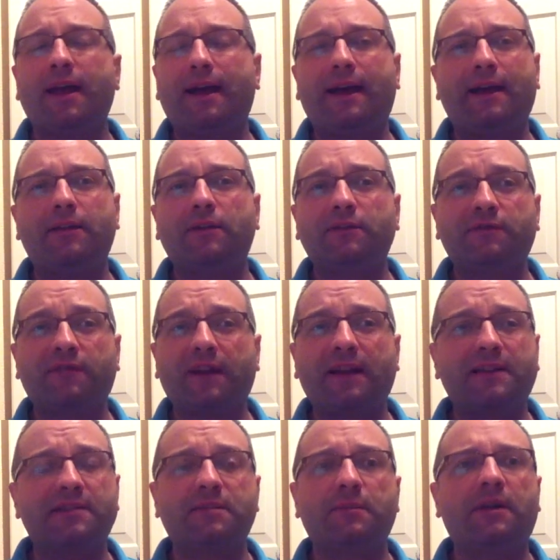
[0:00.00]
I don't
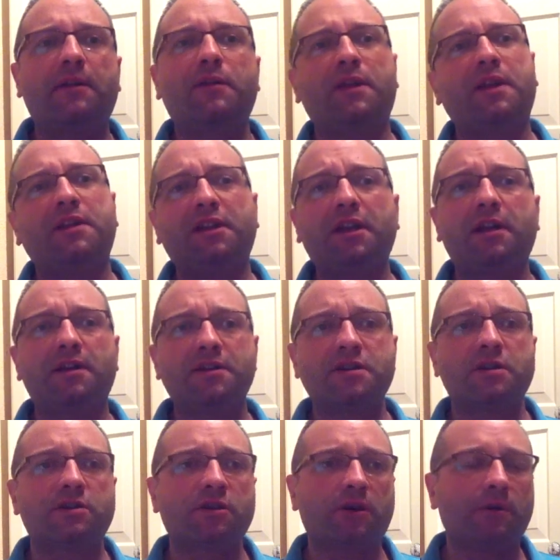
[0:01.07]
find a similar thing in English,
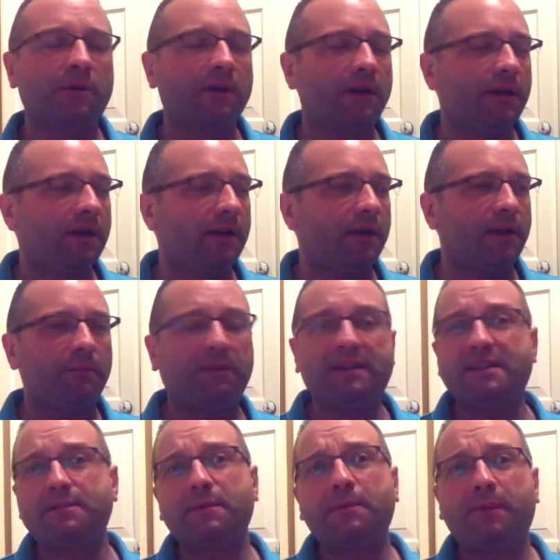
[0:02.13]
so
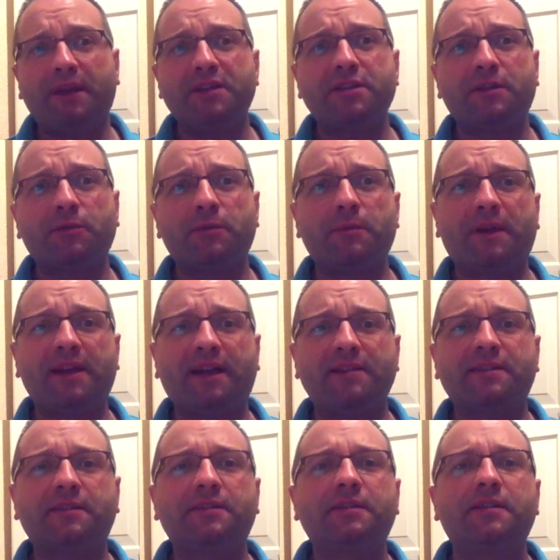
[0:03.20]
please be patient with my
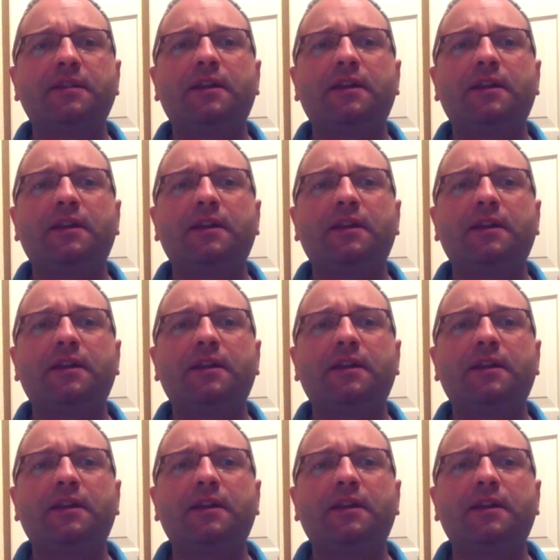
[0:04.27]
accent.